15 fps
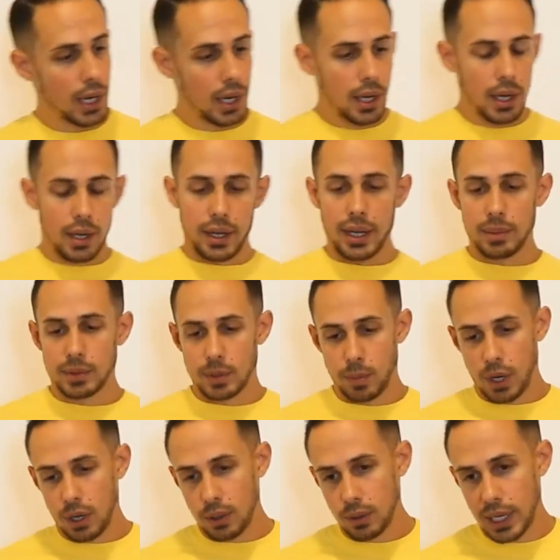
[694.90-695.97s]

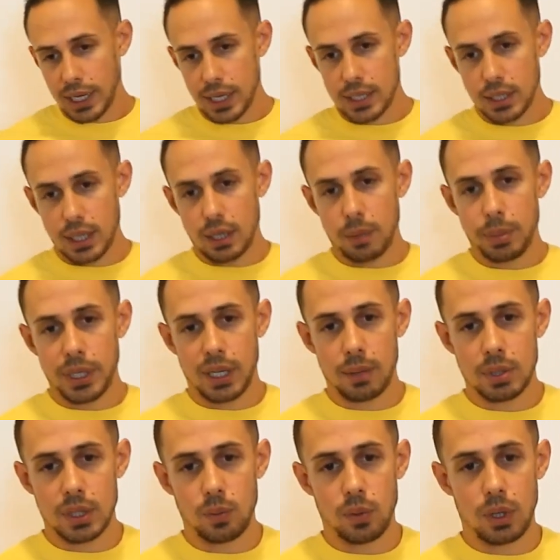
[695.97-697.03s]
Tomorrow, like I said, I'll pick
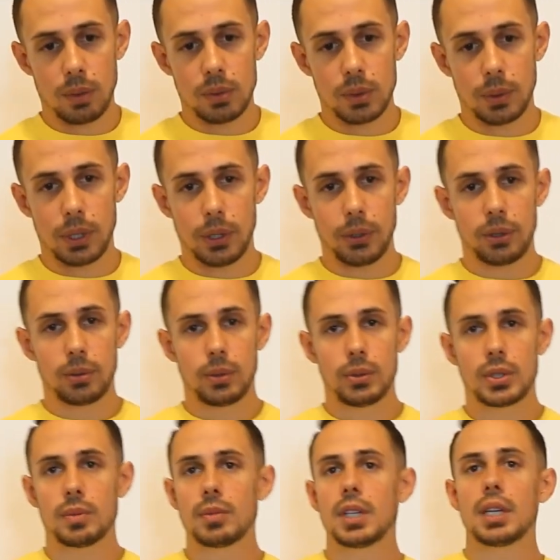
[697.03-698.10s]
up some worms. We'll go through
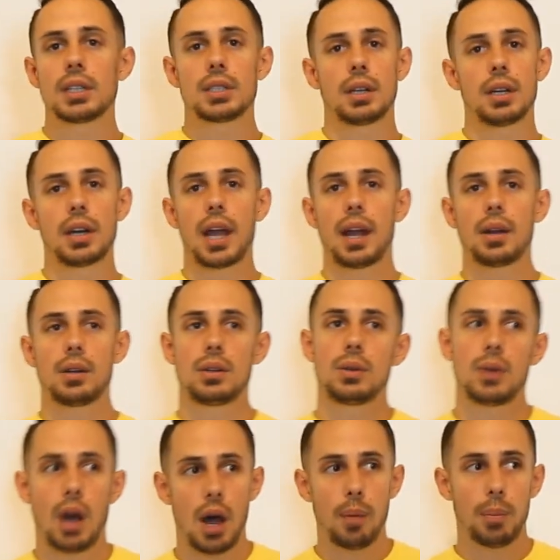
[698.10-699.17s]
some things on how to
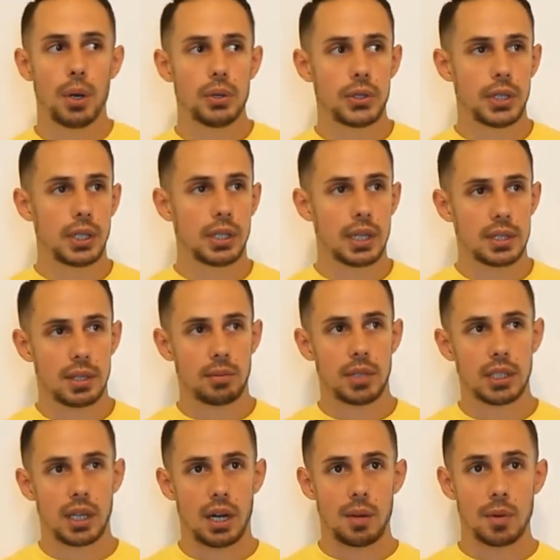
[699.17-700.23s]
do composting. That's
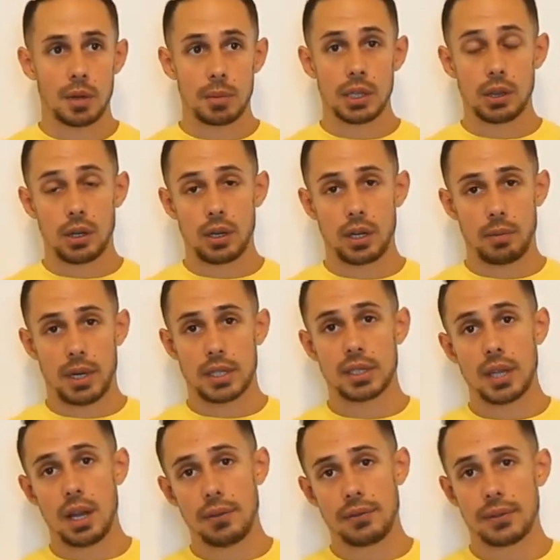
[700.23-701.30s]
something that I'm going to be learning
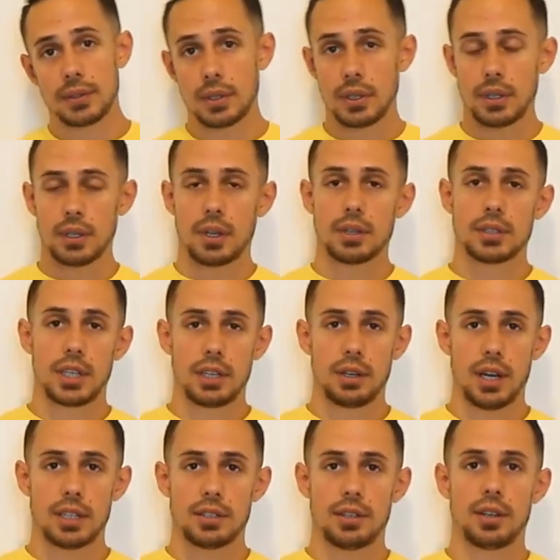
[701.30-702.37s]
myself, and I'll take you
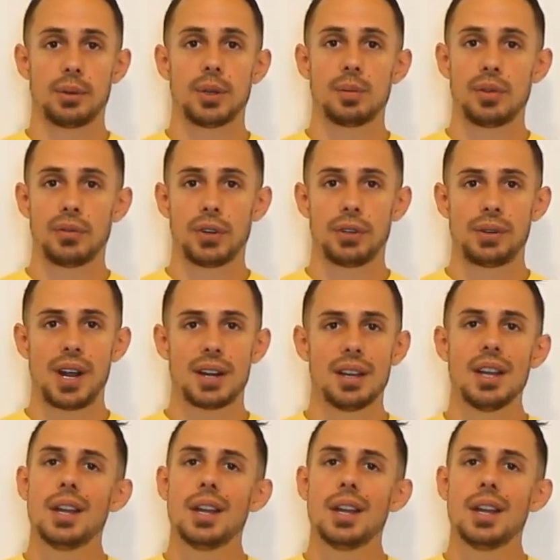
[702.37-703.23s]
guys along with me for the ride.